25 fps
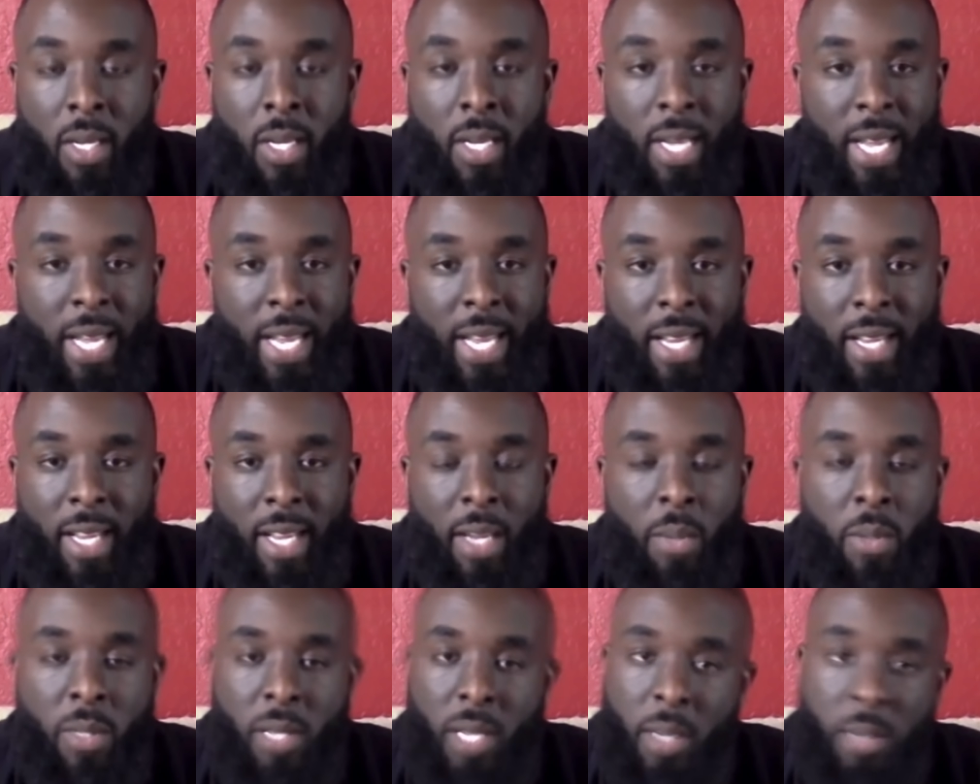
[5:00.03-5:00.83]
And
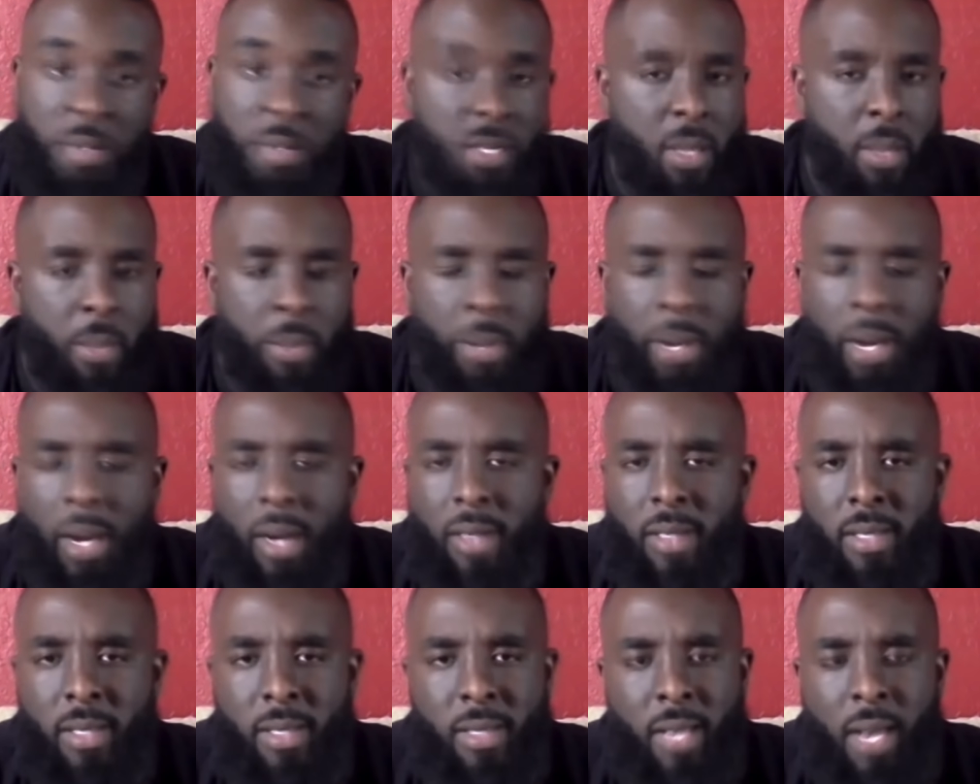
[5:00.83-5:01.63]
it was an
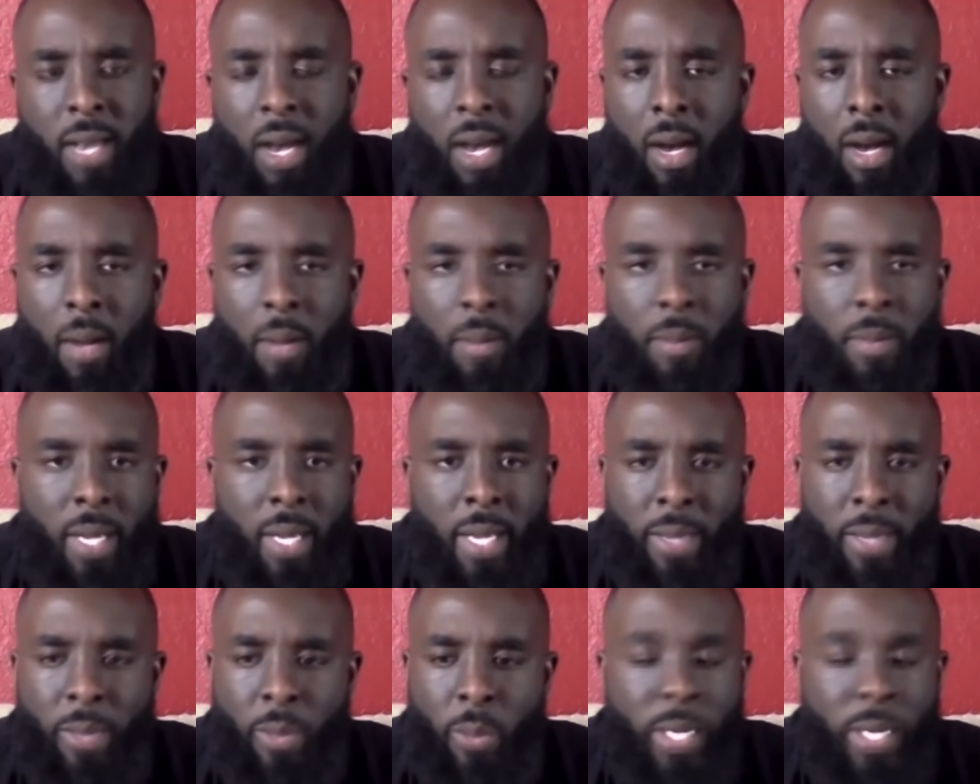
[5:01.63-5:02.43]
embarrassing time.
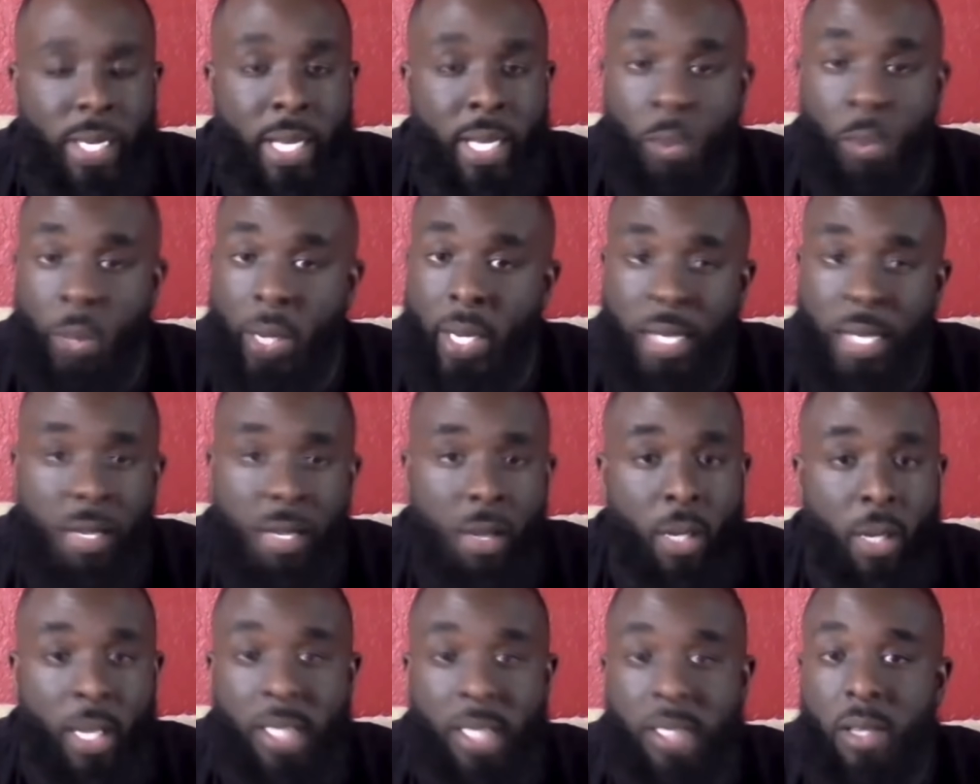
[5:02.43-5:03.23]
And we didn't
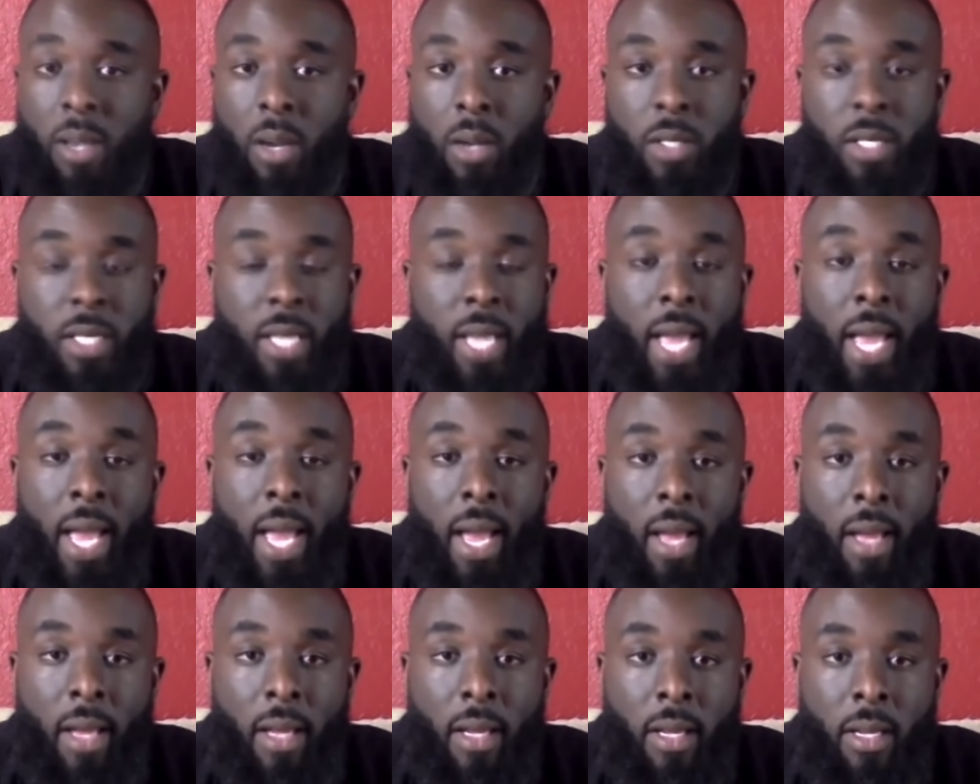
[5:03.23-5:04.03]
know that's all she
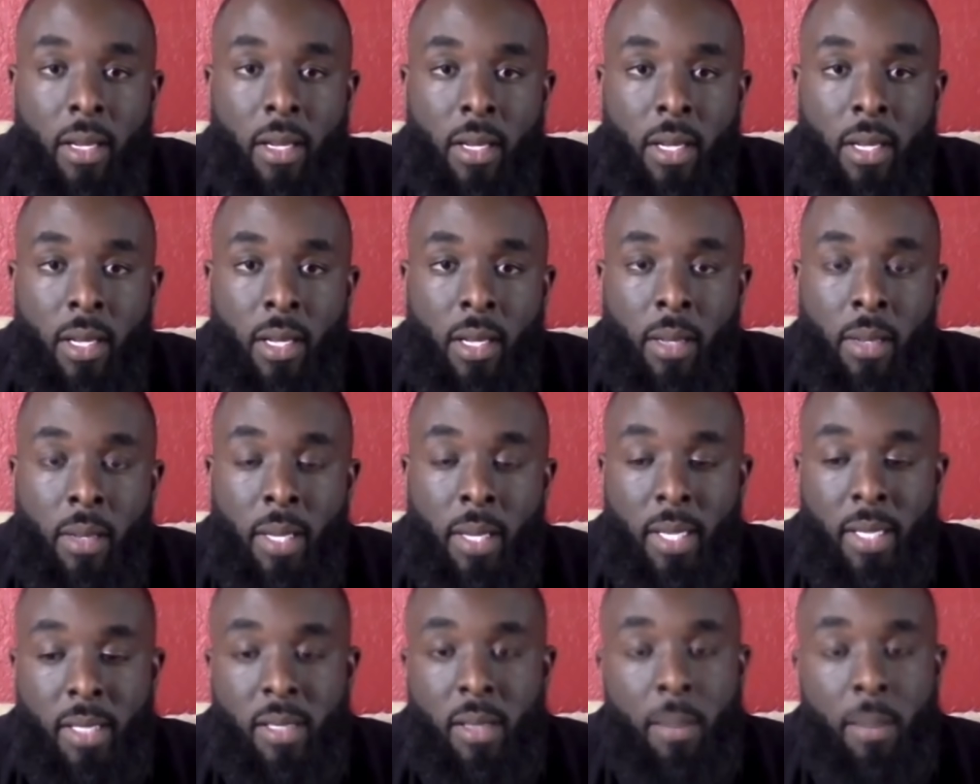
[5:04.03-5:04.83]
had.
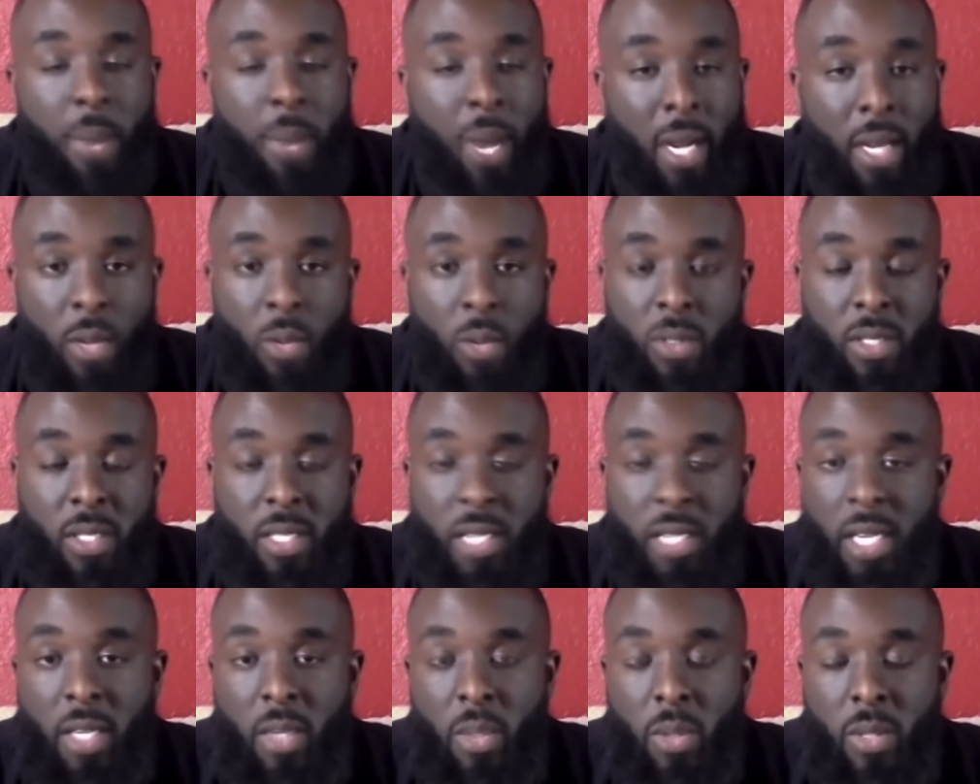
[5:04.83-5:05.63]
Somebody was
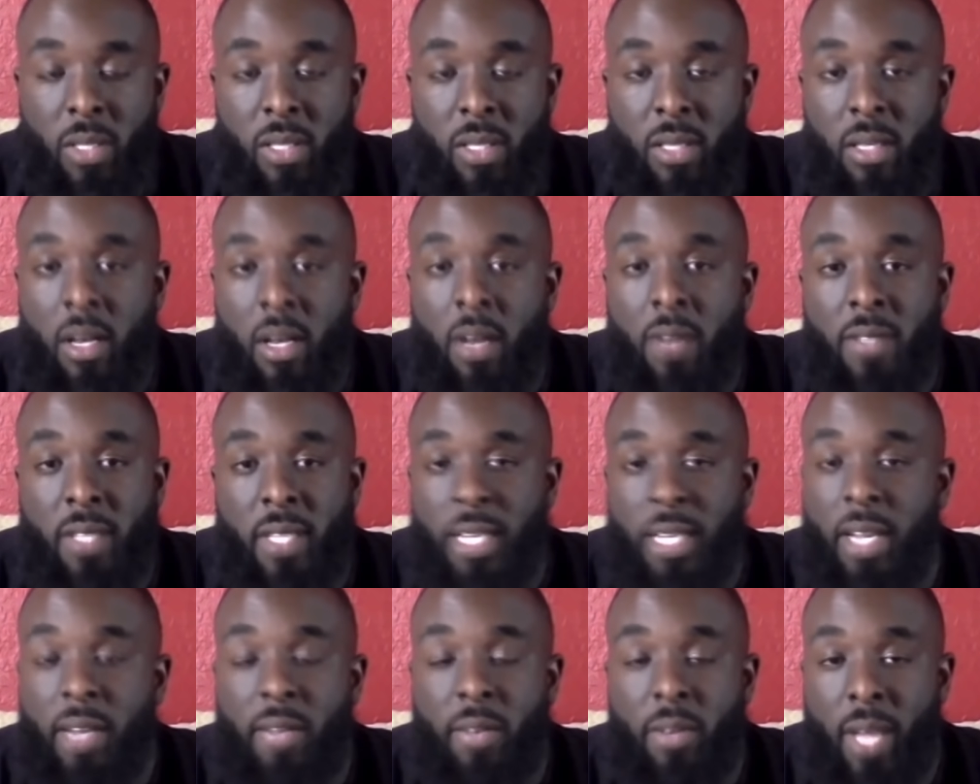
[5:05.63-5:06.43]
generous enough to
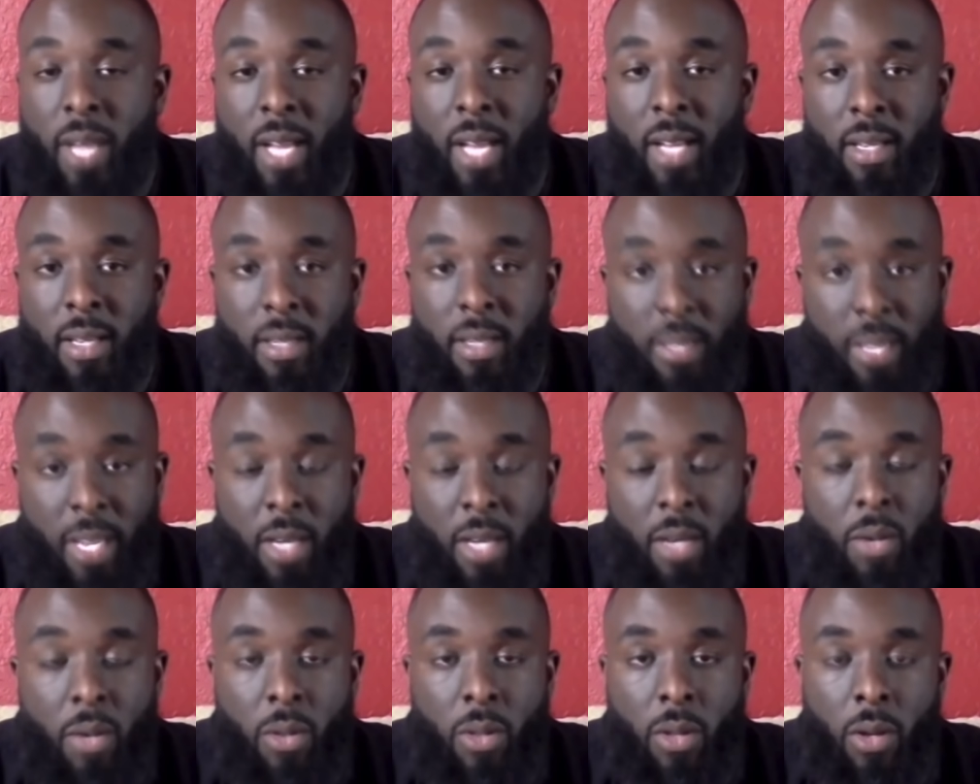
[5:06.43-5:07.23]
give her that
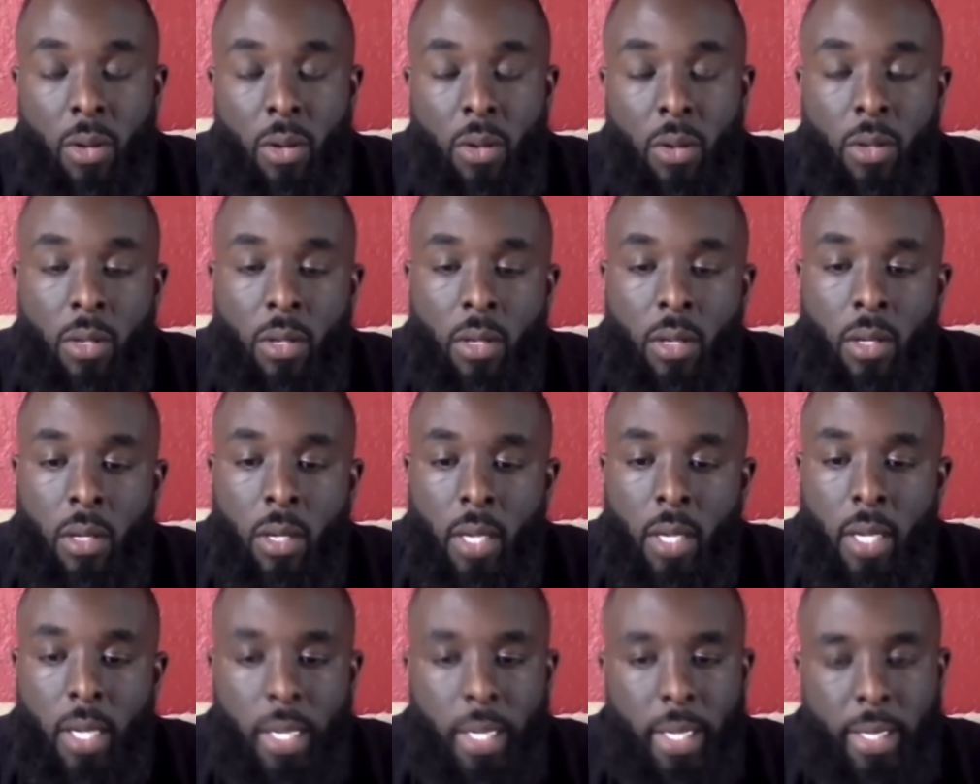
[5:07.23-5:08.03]
nickel though.
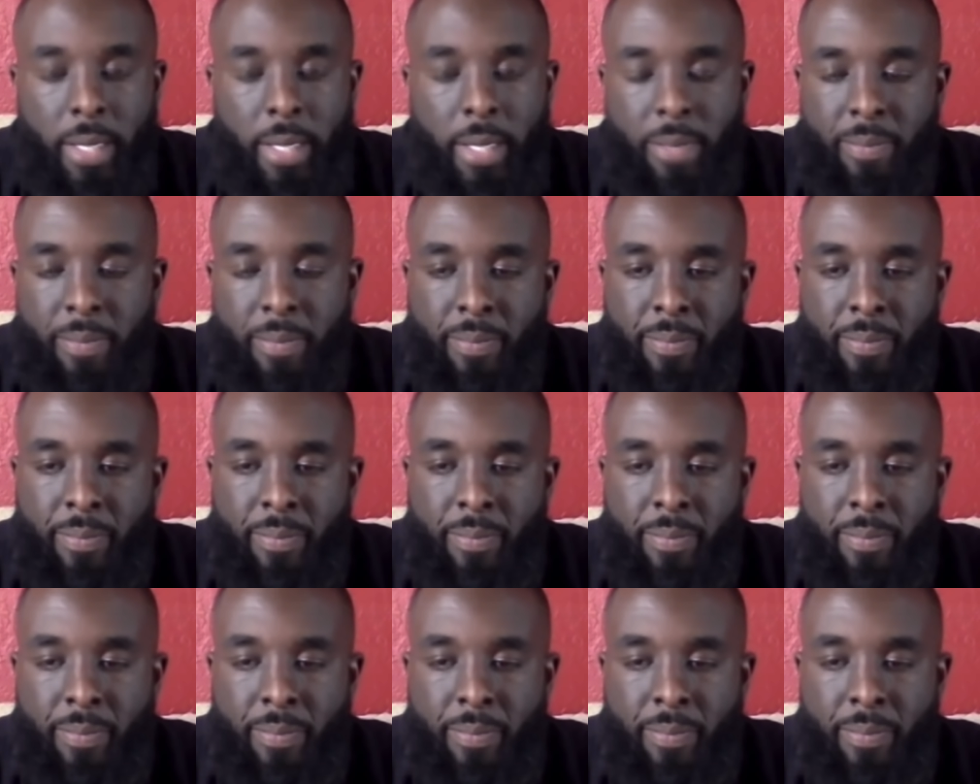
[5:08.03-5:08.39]
And